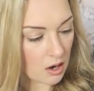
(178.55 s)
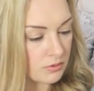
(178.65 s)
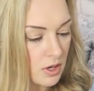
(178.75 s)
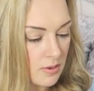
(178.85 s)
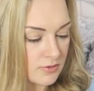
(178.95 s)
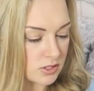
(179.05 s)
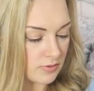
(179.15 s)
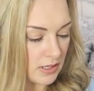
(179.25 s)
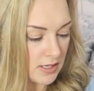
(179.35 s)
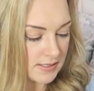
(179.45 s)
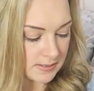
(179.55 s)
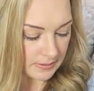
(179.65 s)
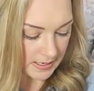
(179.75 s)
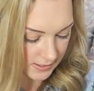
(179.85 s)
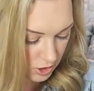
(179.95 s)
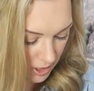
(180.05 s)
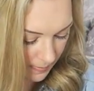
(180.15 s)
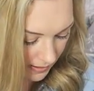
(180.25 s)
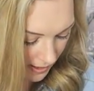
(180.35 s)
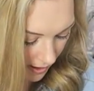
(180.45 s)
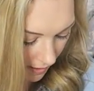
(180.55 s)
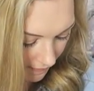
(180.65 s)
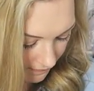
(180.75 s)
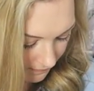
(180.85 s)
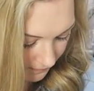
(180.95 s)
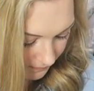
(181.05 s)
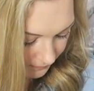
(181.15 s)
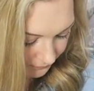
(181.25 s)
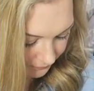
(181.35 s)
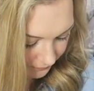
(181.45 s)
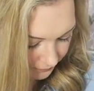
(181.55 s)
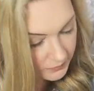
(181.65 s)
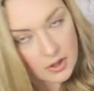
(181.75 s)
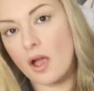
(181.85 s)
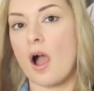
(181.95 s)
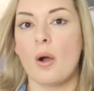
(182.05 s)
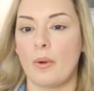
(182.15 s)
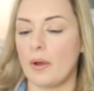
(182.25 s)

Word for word: Oh no, I've just realised this one has a chip in it. Oh